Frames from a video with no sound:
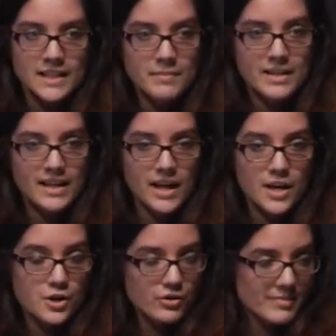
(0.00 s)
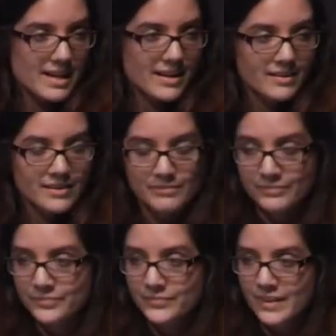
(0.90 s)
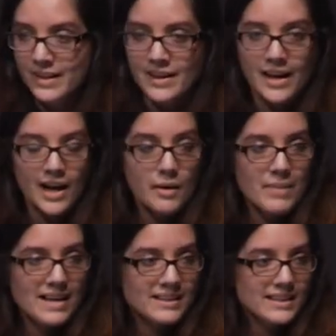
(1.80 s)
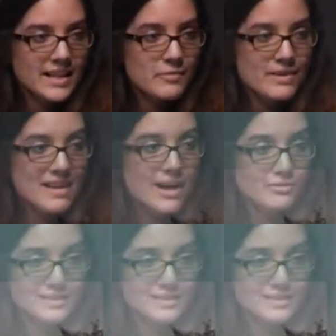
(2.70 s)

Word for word: to be a new me, a Bethany without